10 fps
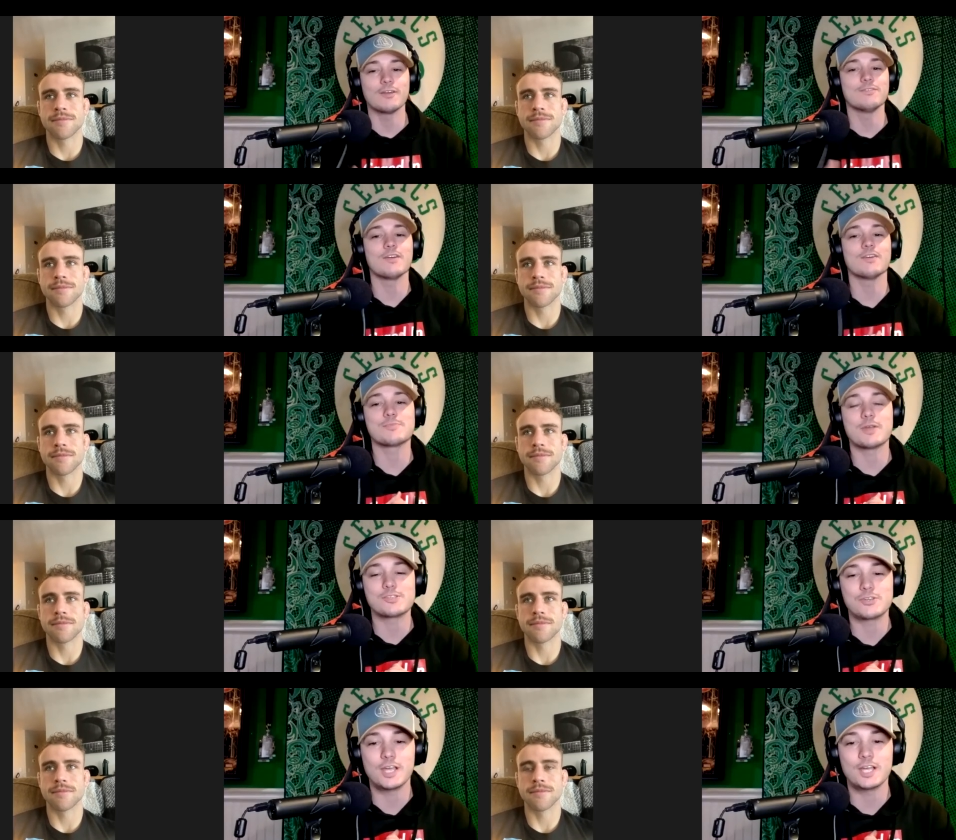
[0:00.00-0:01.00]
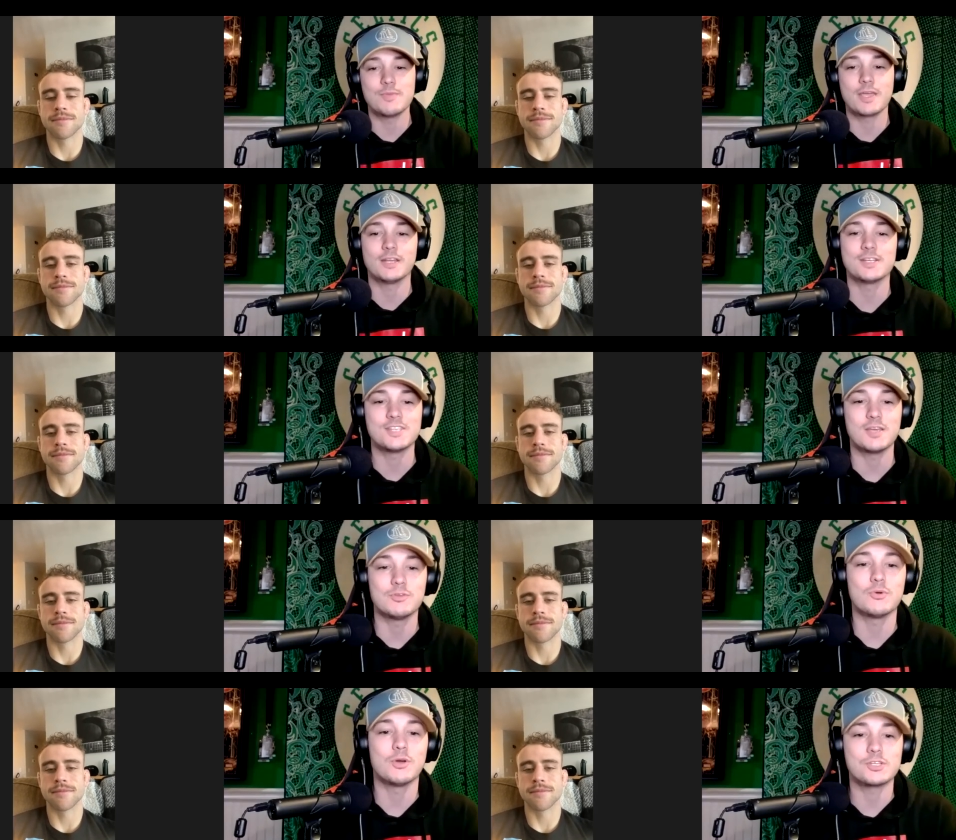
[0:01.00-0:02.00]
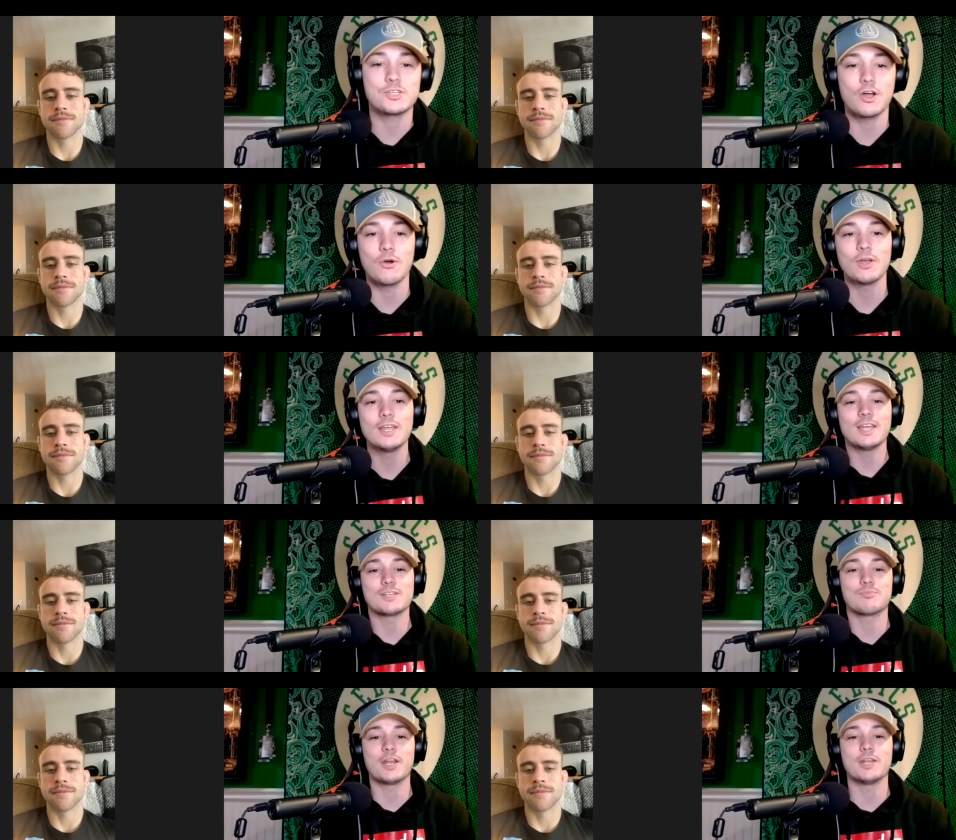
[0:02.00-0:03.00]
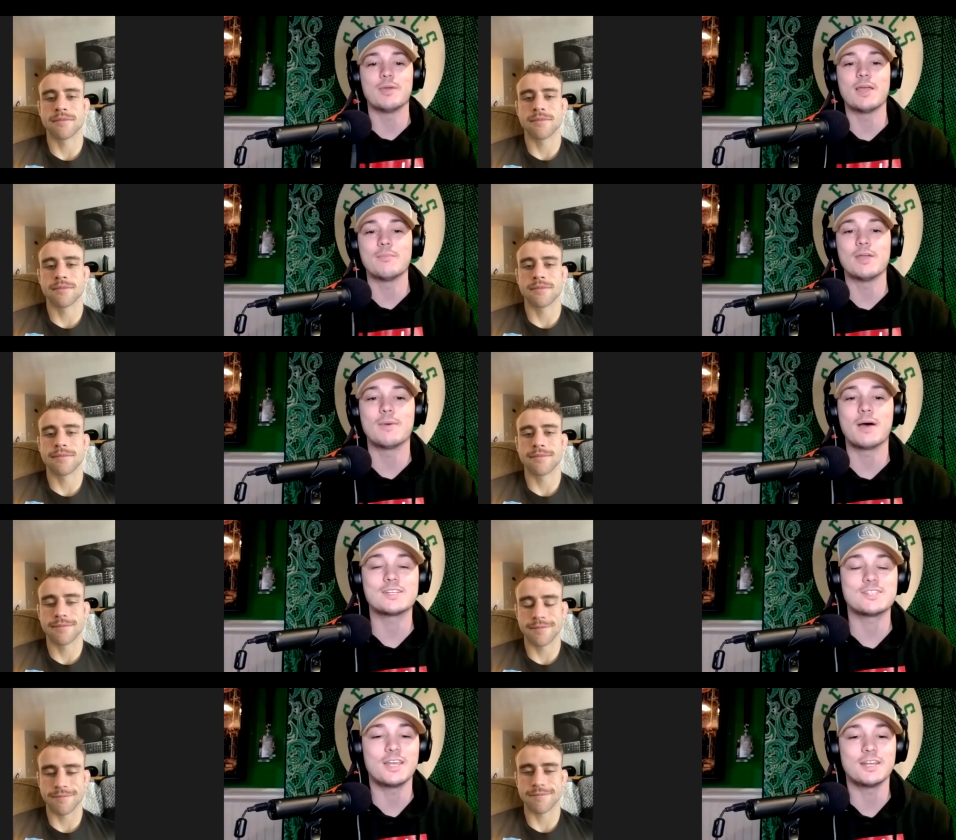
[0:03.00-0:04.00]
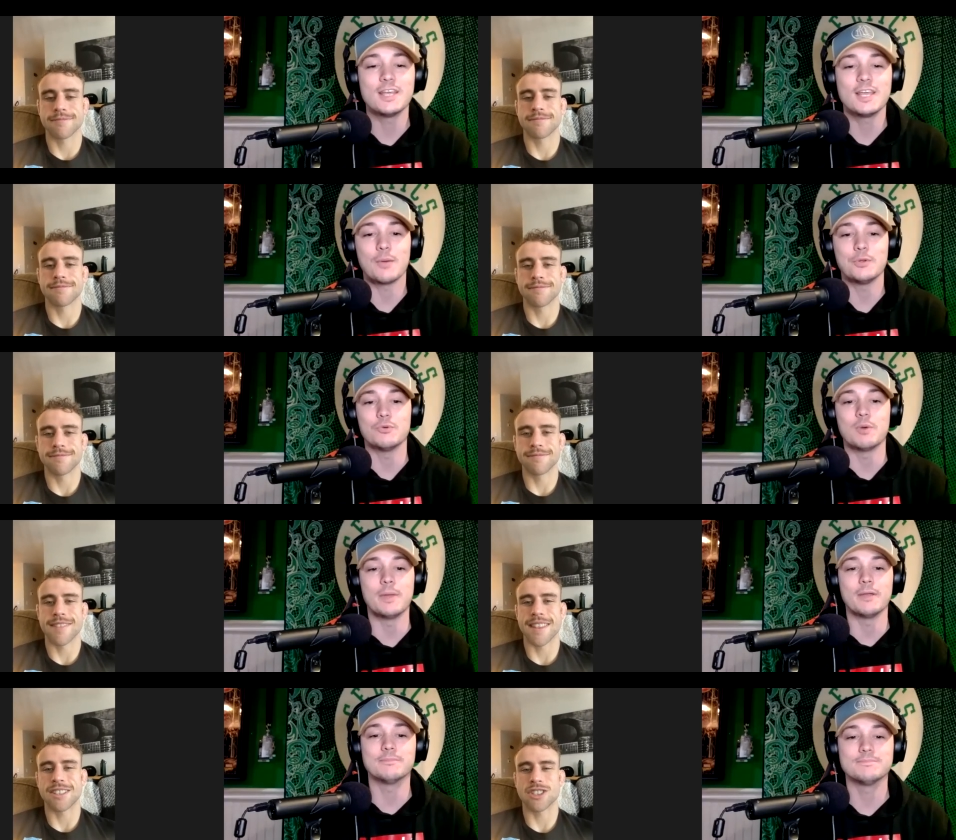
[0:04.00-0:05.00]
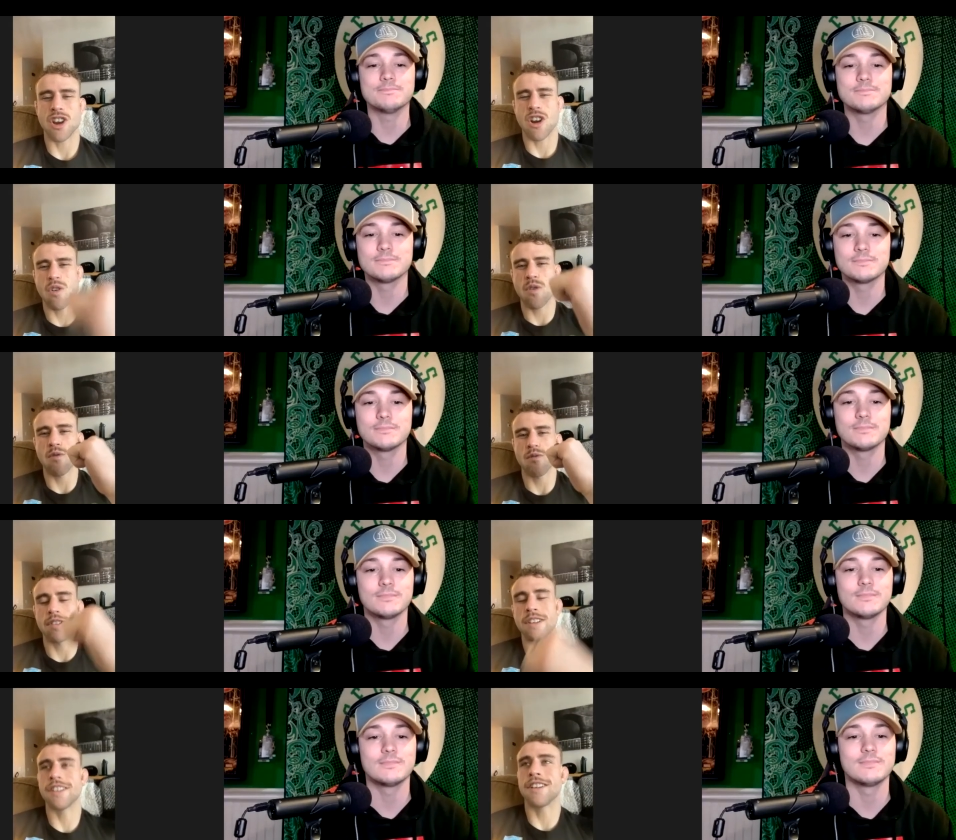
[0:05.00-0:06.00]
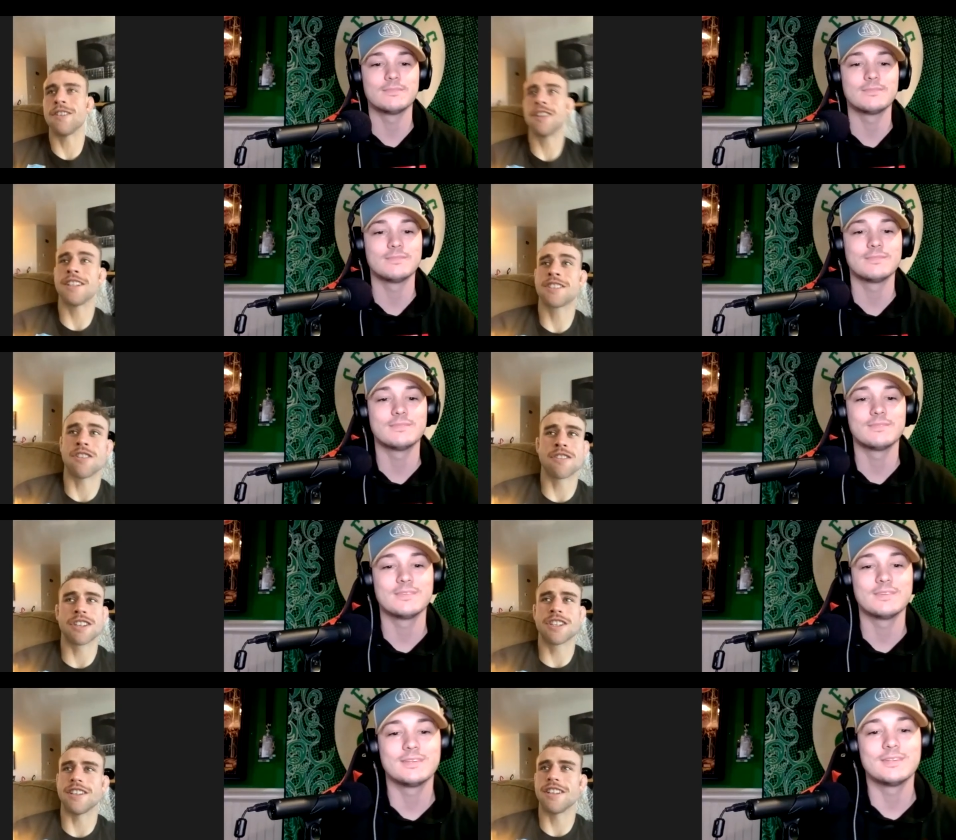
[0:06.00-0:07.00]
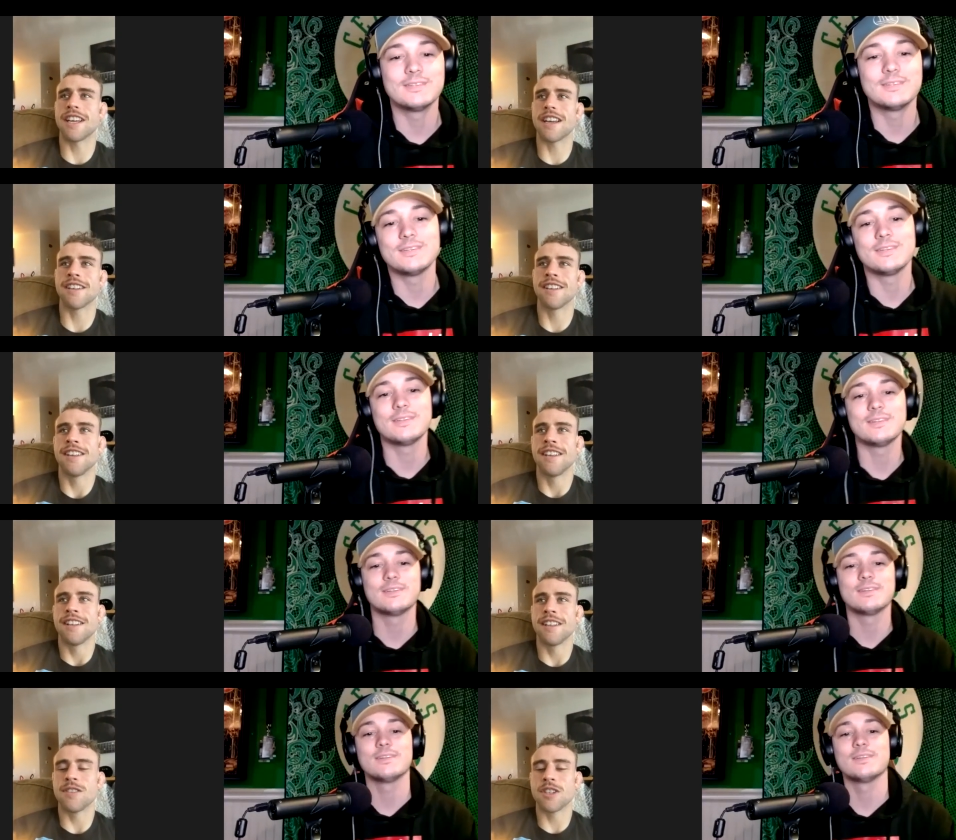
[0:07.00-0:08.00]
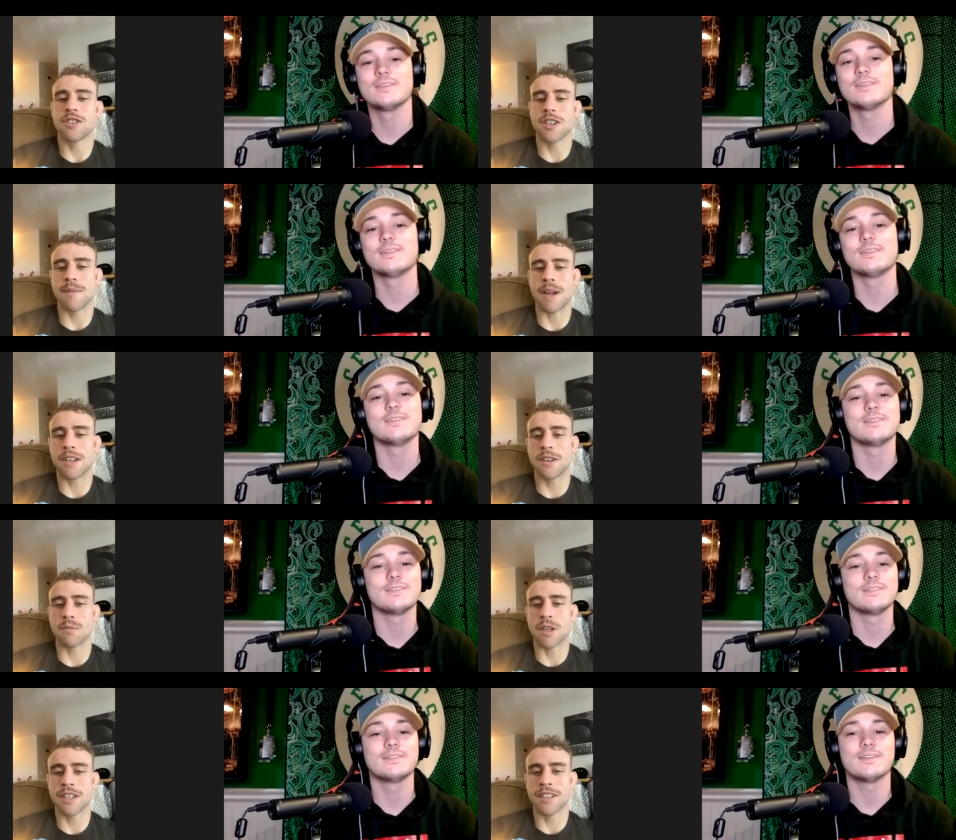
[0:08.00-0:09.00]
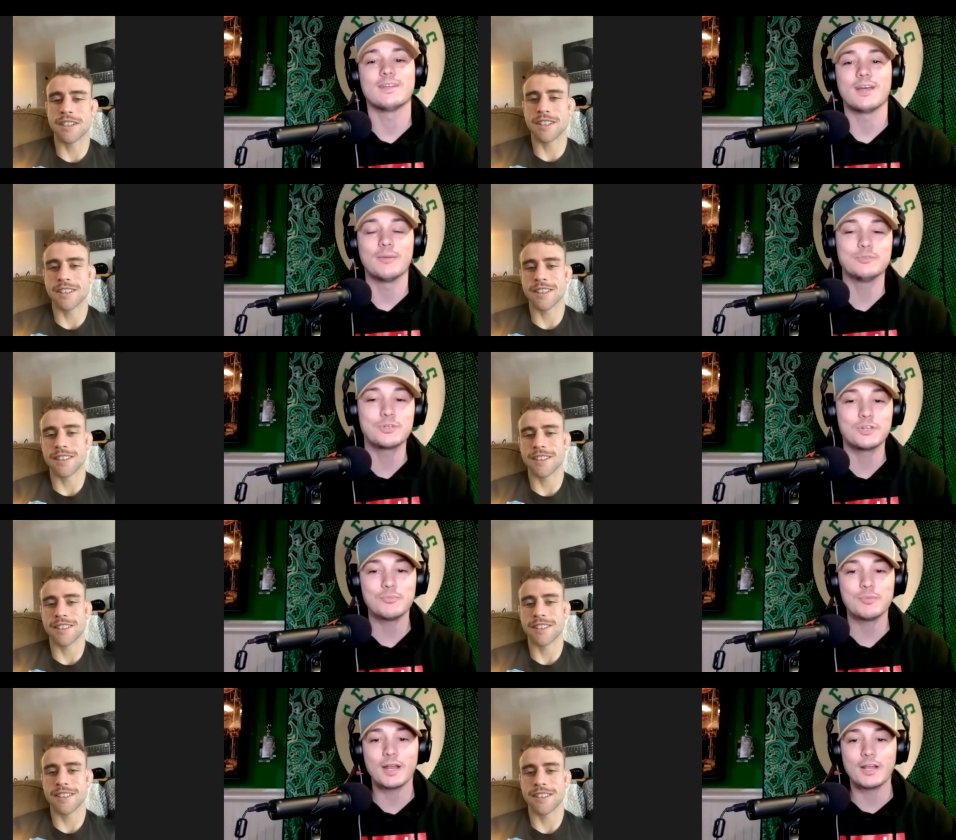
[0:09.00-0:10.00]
Speaker 1: a very special guest making his debut on the show. It's Brady Bam Bam. Hi, Stan. How we doing, my man?
Speaker 2: It's going good. Yeah. Living the dream. How you doing, brother?
Speaker 1: I'm doing good, man. I